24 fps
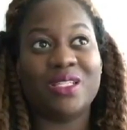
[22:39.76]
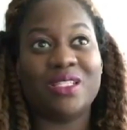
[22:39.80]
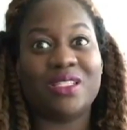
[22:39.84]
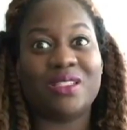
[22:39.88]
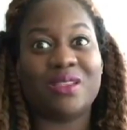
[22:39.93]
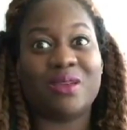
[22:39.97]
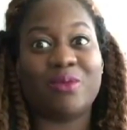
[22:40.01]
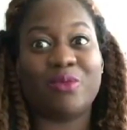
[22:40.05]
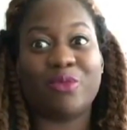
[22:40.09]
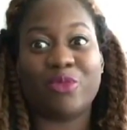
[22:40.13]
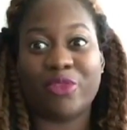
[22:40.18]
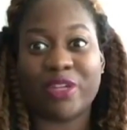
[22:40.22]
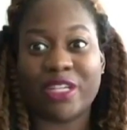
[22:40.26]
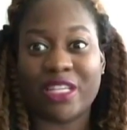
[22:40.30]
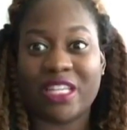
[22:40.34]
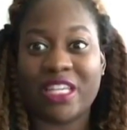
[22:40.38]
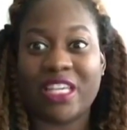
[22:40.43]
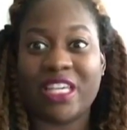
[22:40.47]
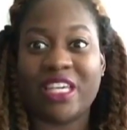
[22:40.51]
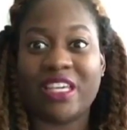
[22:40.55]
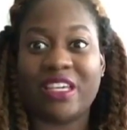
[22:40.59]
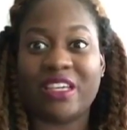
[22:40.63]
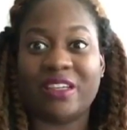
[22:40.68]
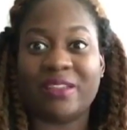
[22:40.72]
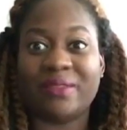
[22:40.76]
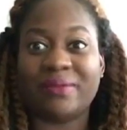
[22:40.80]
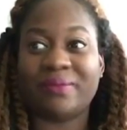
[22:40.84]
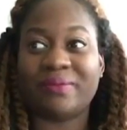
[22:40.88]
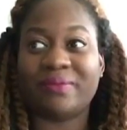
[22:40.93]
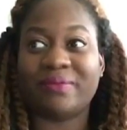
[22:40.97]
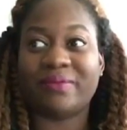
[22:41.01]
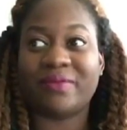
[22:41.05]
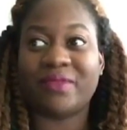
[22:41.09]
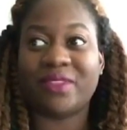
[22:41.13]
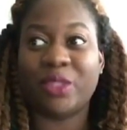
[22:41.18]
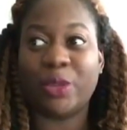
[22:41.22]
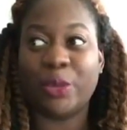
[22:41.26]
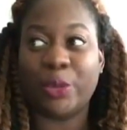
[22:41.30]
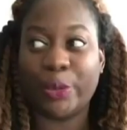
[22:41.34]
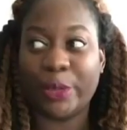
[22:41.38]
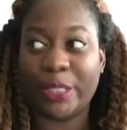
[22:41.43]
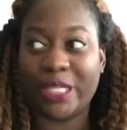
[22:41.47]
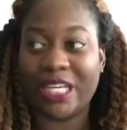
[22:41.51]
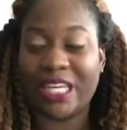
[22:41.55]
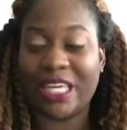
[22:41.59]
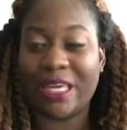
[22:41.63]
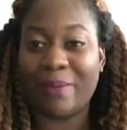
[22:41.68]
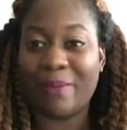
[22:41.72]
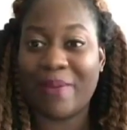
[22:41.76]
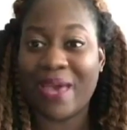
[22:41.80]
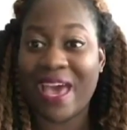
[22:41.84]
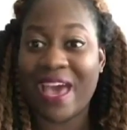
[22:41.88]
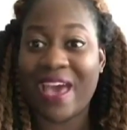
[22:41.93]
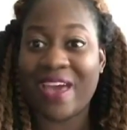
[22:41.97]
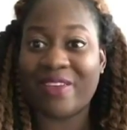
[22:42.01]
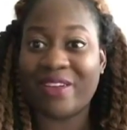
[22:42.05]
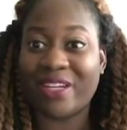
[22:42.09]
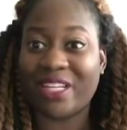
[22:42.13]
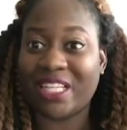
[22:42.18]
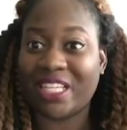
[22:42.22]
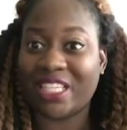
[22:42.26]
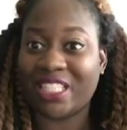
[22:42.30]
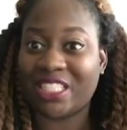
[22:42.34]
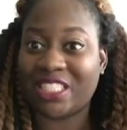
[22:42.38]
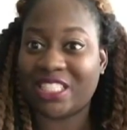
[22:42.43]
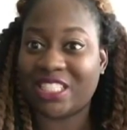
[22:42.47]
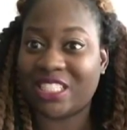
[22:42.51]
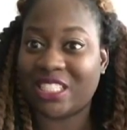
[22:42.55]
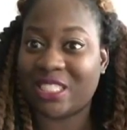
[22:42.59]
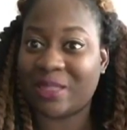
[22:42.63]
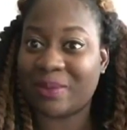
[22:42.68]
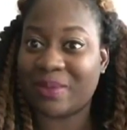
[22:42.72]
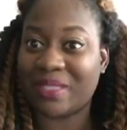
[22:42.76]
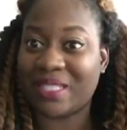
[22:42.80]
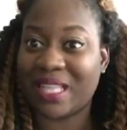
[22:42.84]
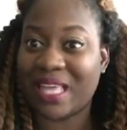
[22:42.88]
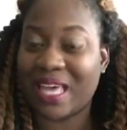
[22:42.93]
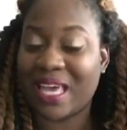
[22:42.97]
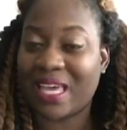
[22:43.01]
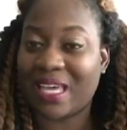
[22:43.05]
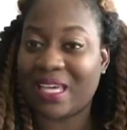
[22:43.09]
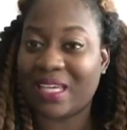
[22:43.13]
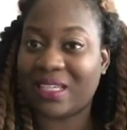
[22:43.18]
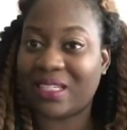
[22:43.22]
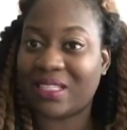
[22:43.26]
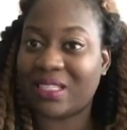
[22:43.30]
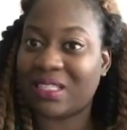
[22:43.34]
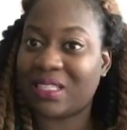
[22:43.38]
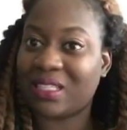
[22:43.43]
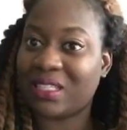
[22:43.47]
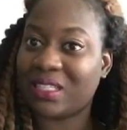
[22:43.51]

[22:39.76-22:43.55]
some really, really bad relationships, like